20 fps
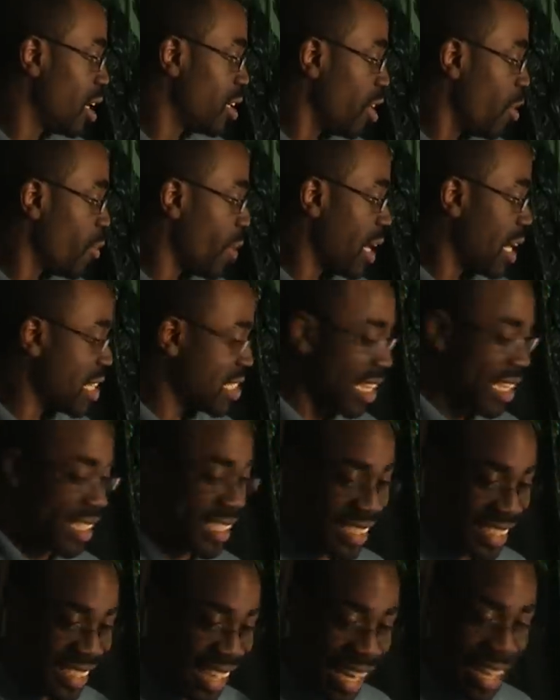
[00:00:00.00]
I know, man. That's
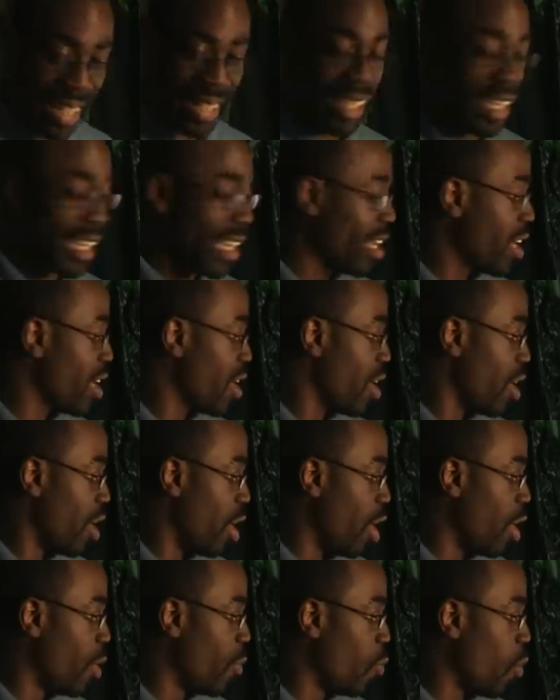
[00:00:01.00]
exactly
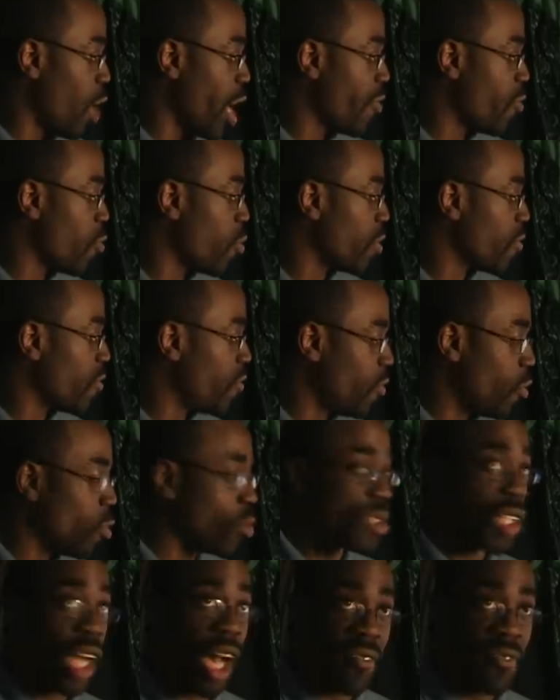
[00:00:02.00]
um, what everyone
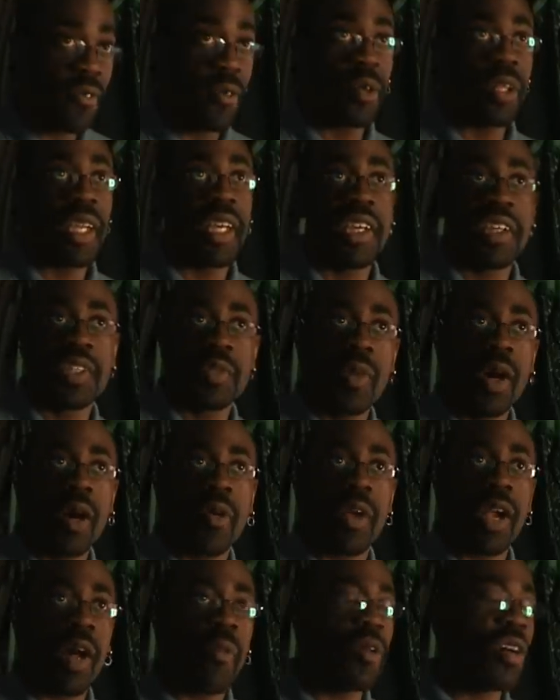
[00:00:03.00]
thought. I thought it as
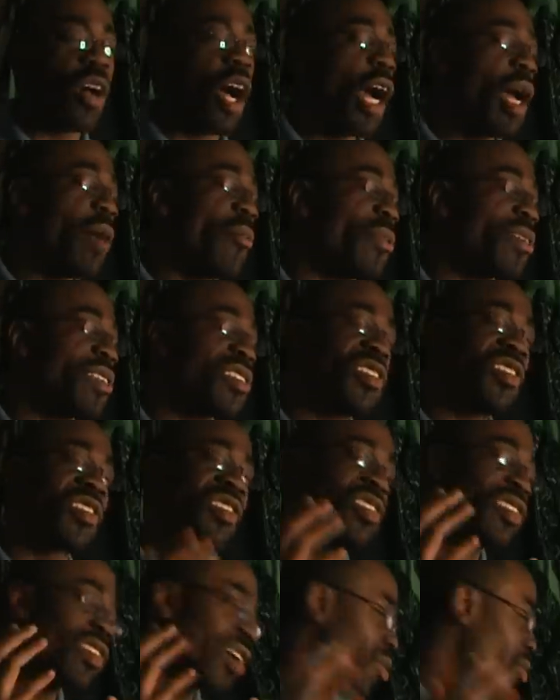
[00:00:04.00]
well, and I, w- I went
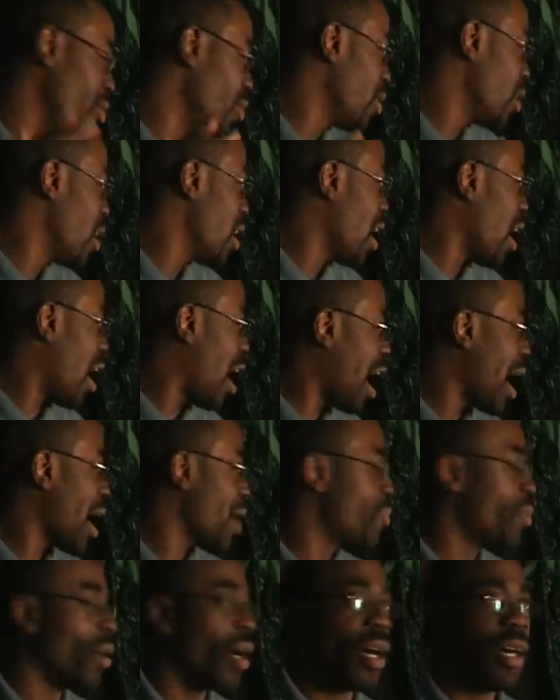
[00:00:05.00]
so
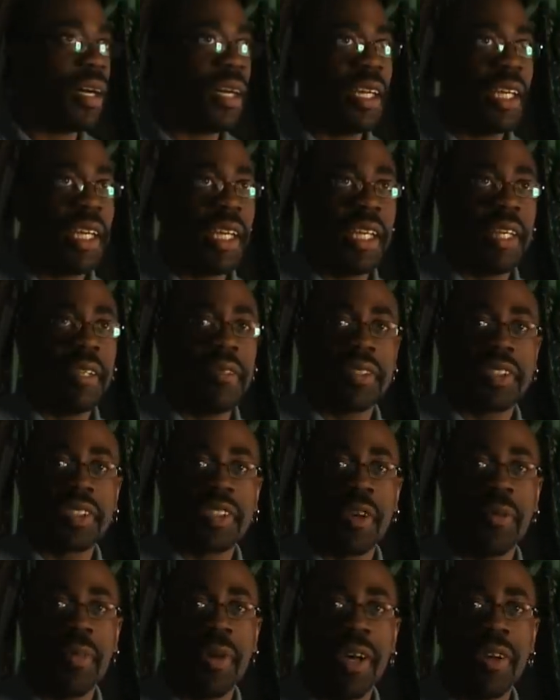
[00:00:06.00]
hyper. It was
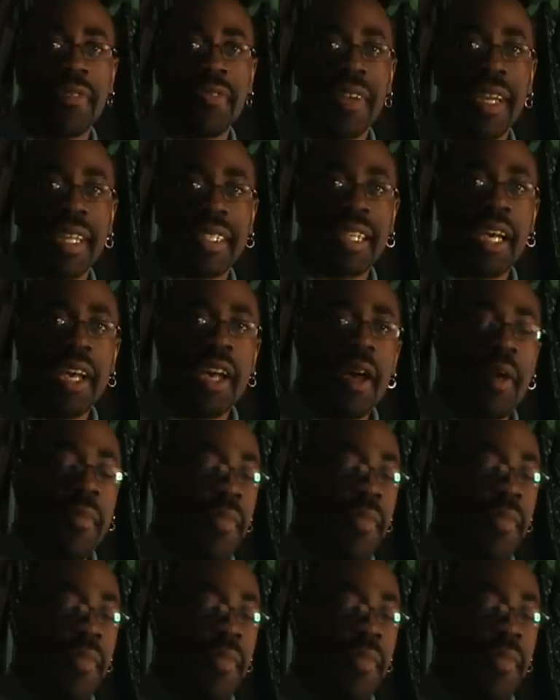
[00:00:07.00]
so perfect, yeah.